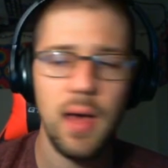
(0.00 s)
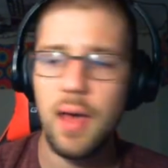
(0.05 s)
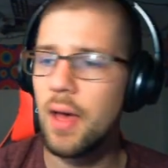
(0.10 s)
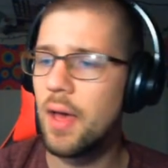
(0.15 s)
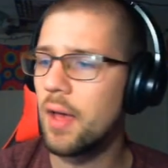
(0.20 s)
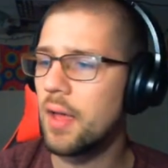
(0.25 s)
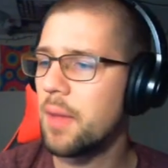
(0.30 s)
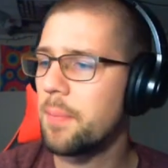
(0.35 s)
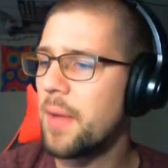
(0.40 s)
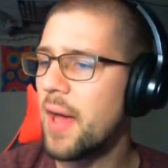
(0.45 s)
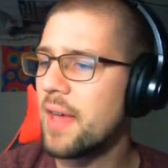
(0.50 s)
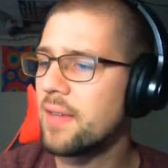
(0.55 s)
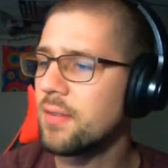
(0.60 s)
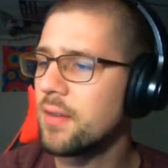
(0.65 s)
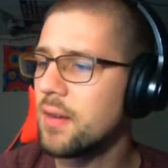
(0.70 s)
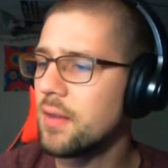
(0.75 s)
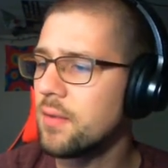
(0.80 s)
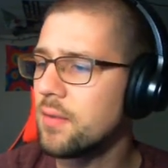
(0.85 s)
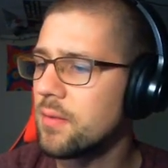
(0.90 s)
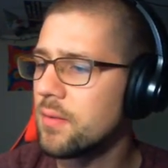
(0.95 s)
uh,
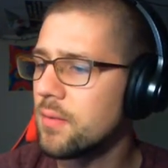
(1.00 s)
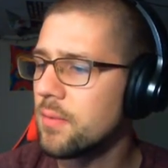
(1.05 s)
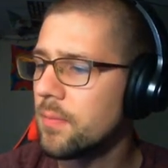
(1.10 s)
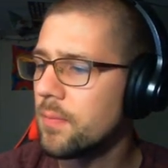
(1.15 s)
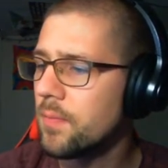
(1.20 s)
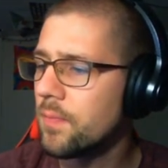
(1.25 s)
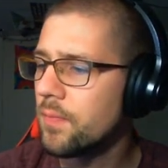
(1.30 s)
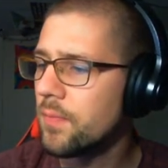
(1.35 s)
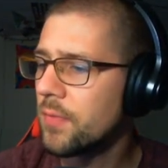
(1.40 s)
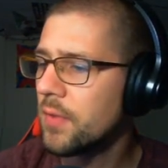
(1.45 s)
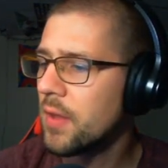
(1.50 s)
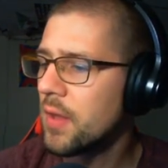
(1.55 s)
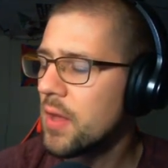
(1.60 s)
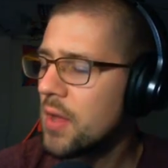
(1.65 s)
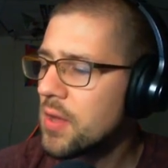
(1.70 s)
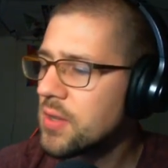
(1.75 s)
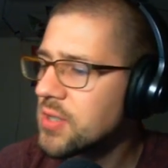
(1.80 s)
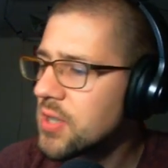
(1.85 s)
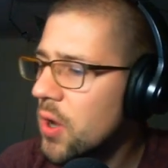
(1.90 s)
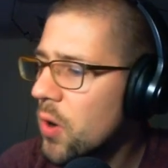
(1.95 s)
capacitance.
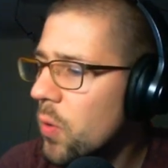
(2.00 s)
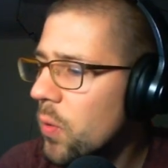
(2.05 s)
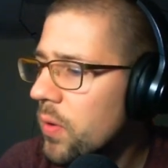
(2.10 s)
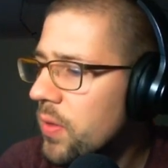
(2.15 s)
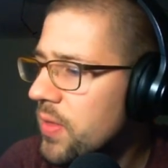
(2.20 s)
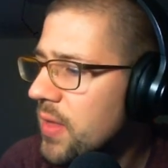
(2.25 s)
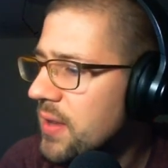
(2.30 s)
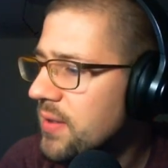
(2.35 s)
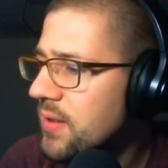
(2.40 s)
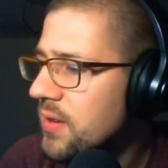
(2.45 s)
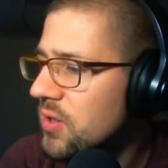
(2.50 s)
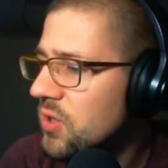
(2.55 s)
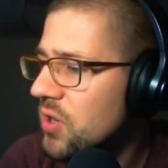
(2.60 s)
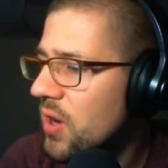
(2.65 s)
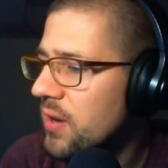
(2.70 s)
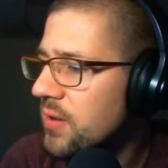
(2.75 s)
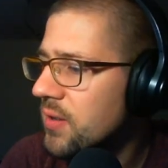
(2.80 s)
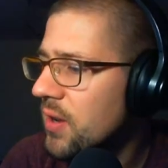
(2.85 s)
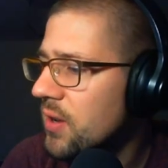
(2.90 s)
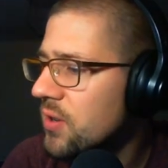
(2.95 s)
So this is
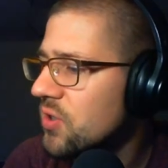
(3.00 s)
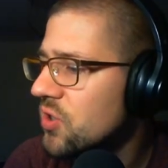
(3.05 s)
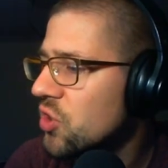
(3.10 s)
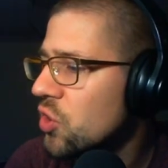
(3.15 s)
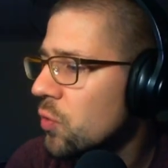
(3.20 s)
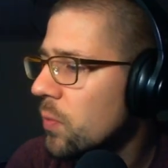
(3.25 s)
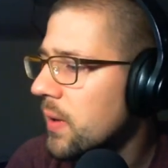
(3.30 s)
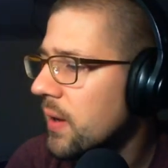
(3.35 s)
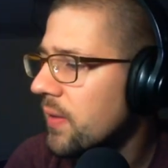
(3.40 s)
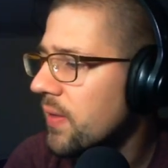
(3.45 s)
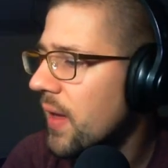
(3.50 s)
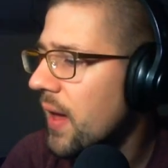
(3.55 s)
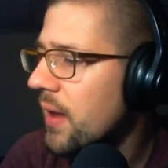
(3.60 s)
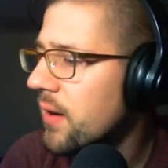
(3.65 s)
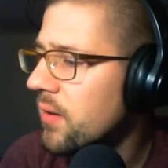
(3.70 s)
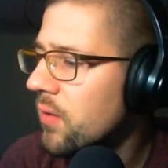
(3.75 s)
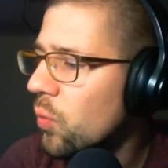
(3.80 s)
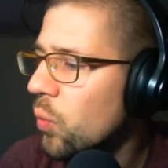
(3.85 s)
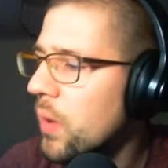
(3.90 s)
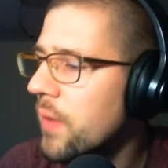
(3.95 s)
just assuming
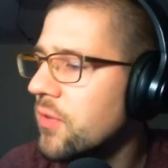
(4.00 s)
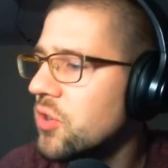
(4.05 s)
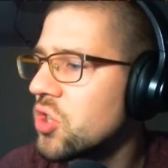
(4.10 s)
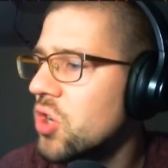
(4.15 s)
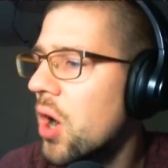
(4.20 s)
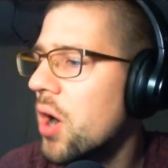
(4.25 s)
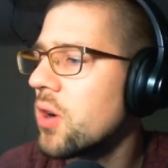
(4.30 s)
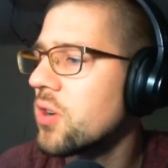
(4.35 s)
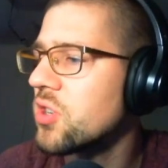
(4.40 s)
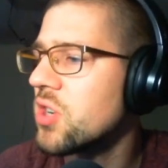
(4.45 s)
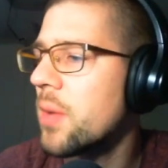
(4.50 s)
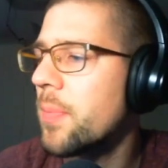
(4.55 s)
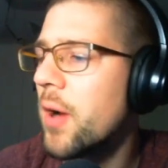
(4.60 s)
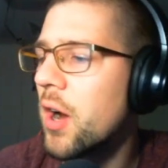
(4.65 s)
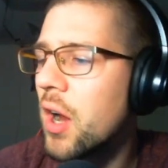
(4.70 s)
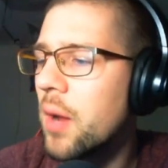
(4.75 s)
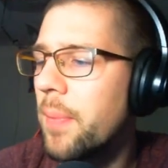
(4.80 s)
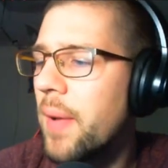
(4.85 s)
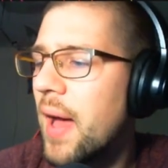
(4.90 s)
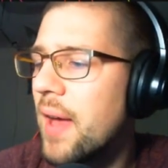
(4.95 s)
that we've charged up
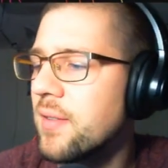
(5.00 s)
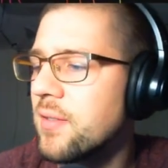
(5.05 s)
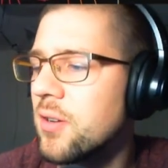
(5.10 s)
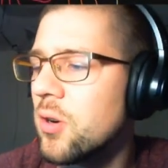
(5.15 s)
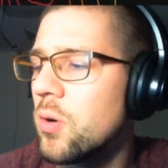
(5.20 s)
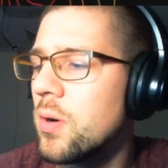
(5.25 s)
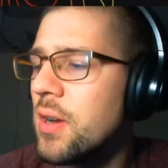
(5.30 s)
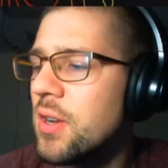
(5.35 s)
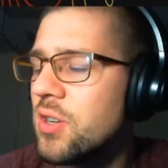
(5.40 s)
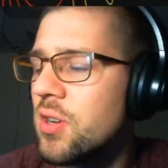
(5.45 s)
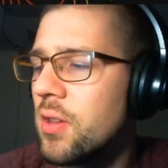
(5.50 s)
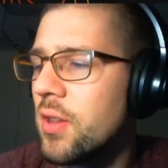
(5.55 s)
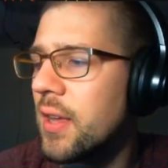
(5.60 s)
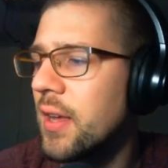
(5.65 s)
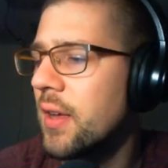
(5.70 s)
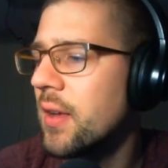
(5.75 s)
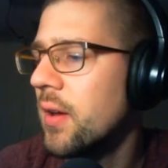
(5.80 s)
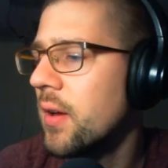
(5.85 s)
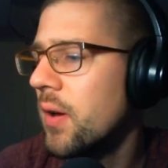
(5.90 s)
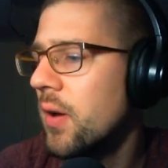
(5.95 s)
our capacitor
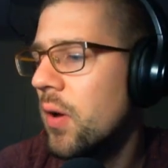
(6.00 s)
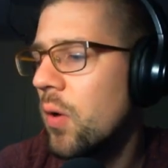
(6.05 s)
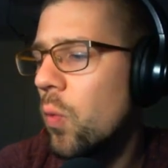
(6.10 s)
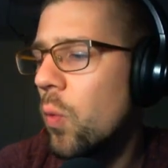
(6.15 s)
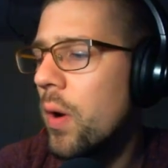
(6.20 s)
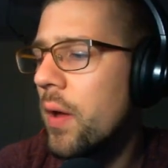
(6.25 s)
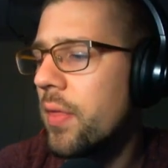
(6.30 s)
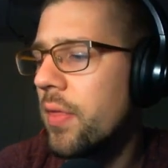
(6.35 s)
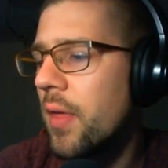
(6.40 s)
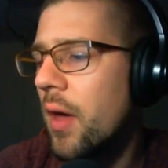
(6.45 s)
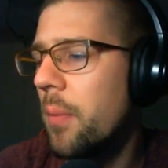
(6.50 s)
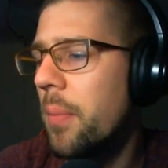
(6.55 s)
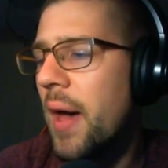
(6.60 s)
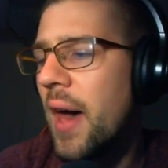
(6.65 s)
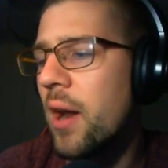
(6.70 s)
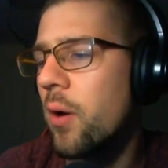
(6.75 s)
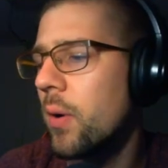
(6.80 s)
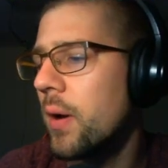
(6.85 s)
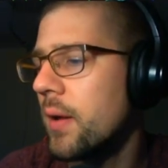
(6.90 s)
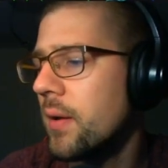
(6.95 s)
initially with a
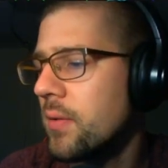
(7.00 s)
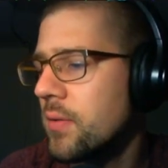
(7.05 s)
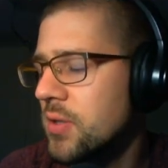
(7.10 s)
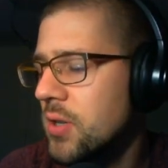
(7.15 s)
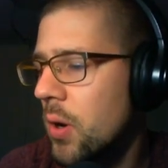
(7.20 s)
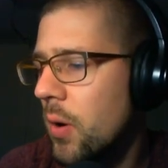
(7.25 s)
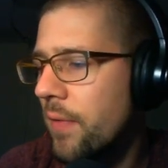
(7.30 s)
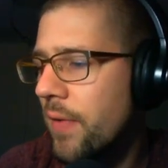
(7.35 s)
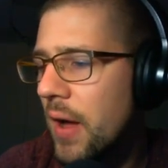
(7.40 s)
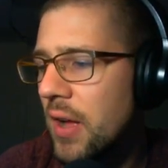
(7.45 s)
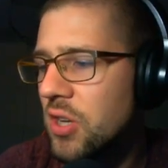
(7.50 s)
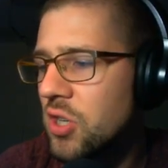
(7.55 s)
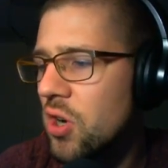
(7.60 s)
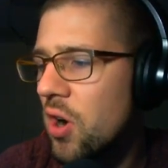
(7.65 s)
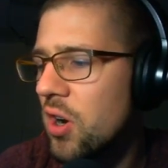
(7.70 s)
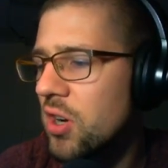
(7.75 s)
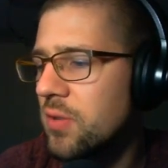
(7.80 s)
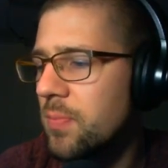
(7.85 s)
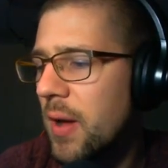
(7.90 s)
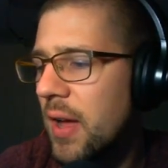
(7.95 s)
battery. So if I
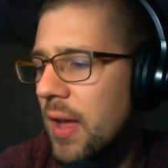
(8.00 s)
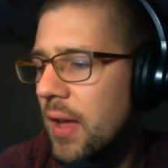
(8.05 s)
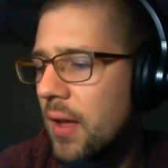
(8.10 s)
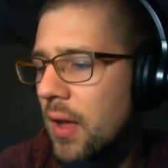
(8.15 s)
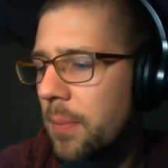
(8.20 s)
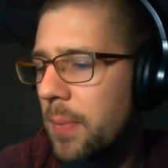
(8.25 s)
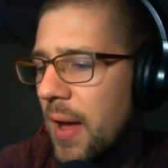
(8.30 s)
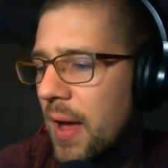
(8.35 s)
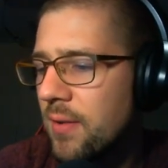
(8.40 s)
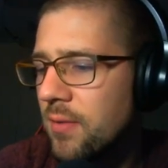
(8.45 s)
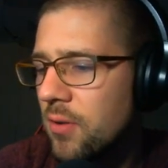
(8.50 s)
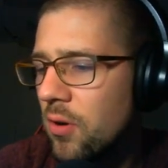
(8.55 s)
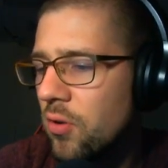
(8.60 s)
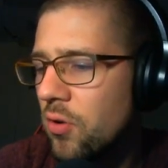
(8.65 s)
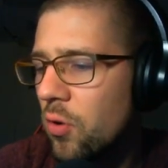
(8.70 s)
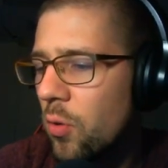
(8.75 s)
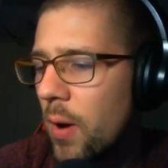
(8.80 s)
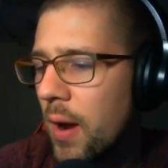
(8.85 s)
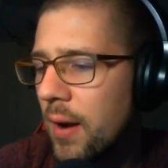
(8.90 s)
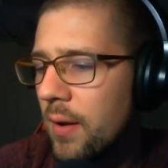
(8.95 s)
charge my
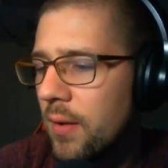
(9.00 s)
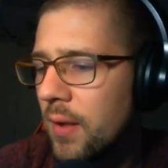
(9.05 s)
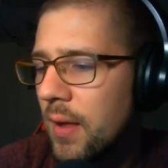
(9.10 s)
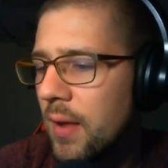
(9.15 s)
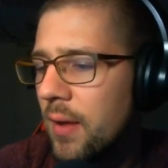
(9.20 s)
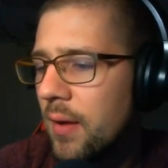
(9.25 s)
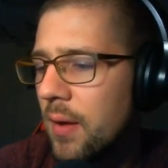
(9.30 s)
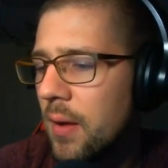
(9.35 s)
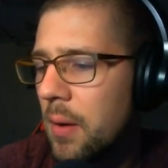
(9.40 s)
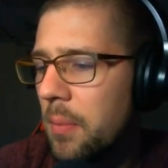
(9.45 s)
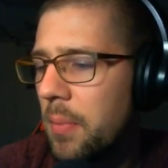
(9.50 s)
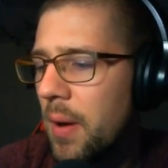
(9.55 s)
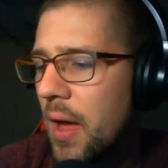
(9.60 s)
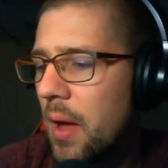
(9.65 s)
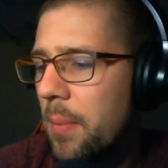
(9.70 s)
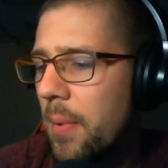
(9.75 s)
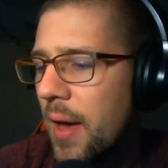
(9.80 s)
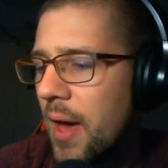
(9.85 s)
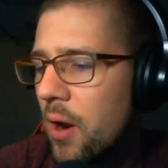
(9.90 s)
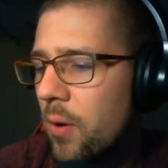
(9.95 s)
capacitor directly
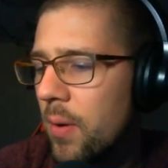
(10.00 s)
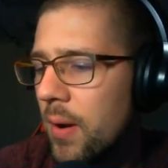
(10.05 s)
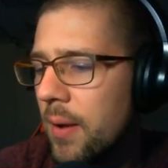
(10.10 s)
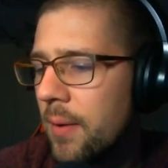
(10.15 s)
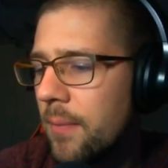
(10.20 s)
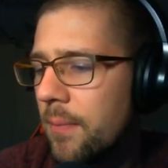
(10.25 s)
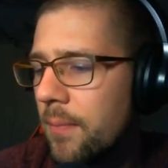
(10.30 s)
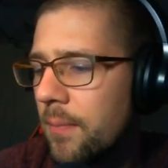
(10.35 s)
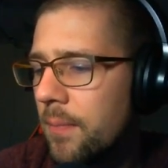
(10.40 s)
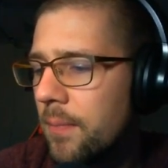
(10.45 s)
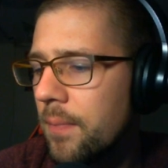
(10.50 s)
by a battery,